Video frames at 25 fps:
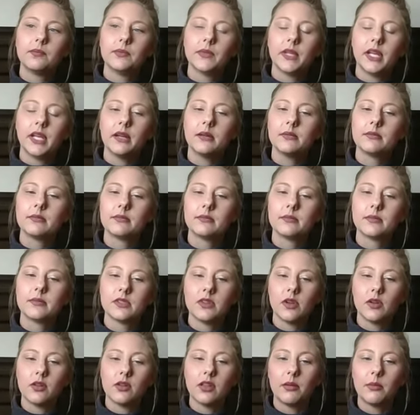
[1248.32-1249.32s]
Yeah,
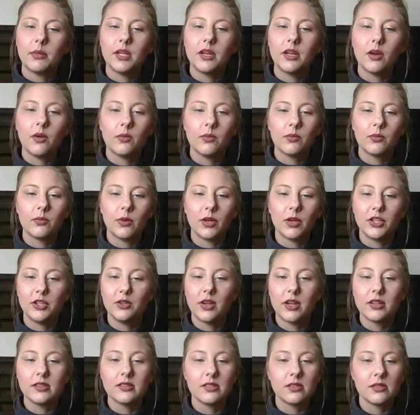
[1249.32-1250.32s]
so let me know what you
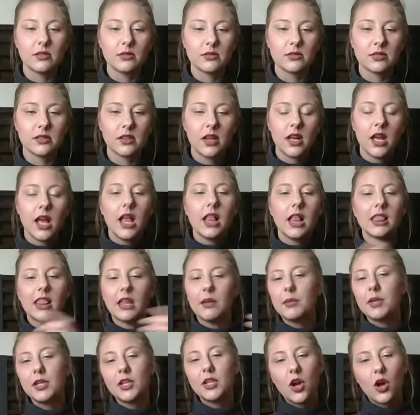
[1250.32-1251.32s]
guys use. Let
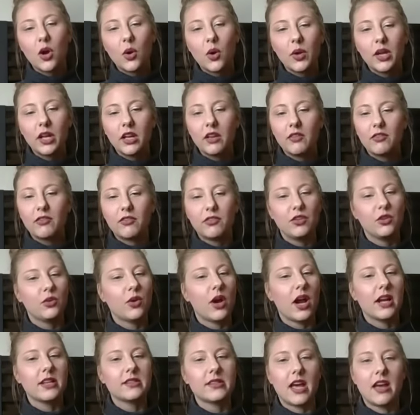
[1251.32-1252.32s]
me know if you
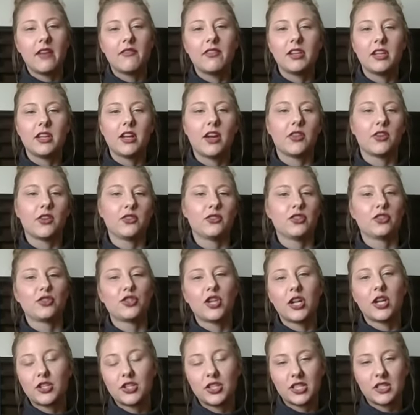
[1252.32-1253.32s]
guys have any other
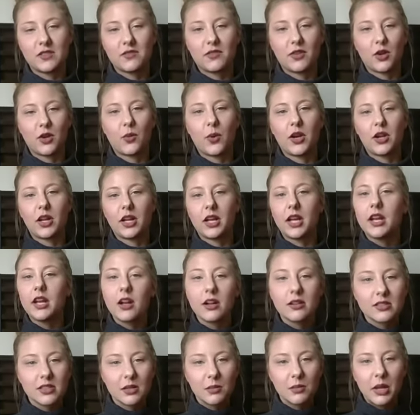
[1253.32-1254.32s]
suggestions for where to get
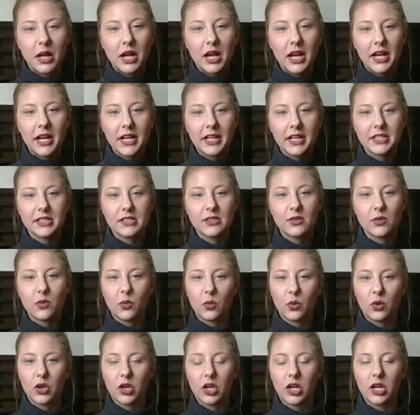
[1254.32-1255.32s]
art supplies,
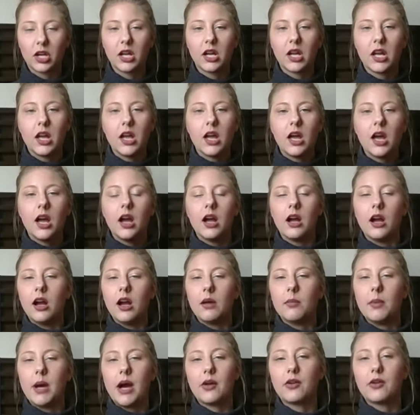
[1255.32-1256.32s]
or
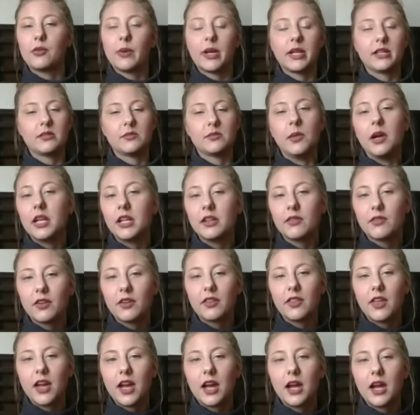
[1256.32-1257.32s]
how to raise money for
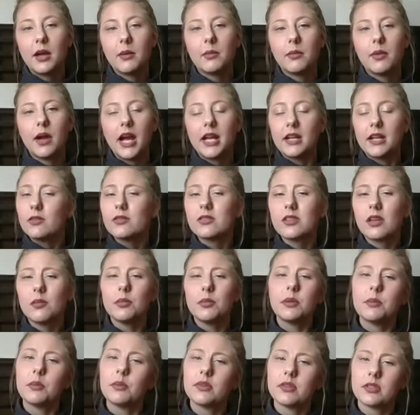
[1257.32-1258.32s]
them. I know some
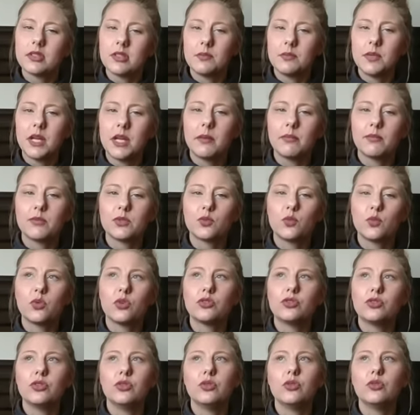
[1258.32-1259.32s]
people sometimes will
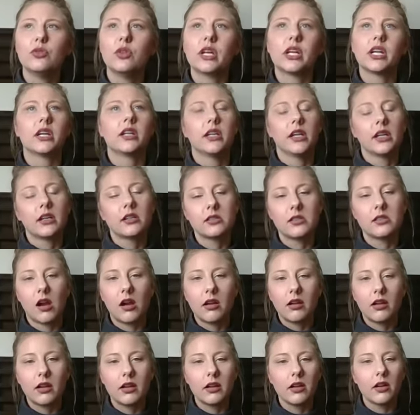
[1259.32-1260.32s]
do like
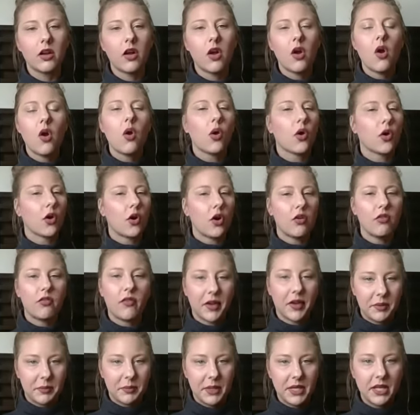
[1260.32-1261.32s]
Kickstarter or
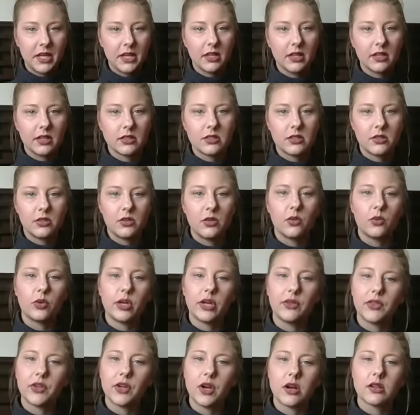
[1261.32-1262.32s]
GoFundMe to
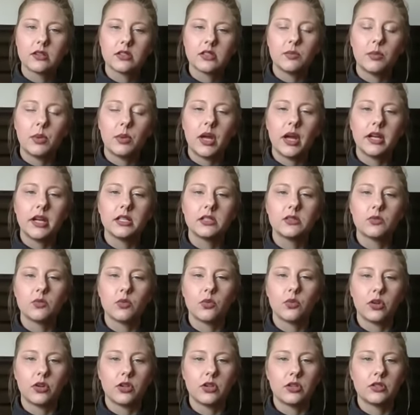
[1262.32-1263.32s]
get their art supplies
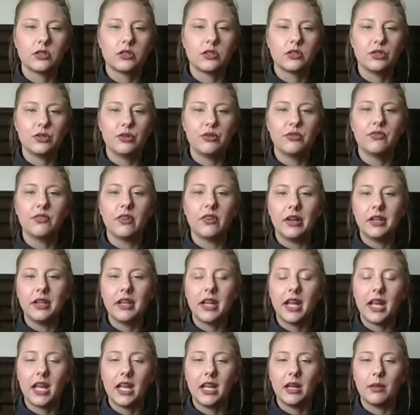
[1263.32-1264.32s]
or to fund
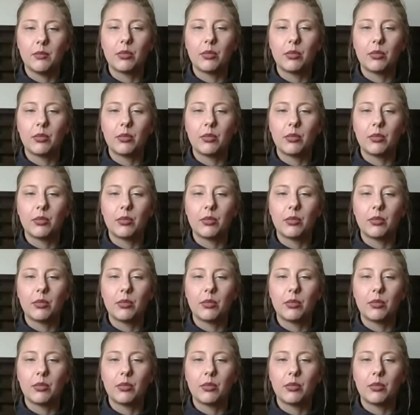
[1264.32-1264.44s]
a